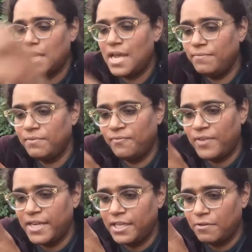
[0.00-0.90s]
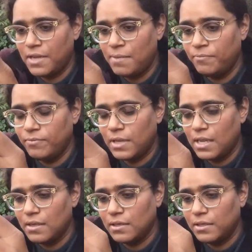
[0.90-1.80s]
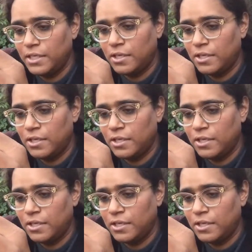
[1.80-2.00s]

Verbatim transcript: I have to find out. I'm you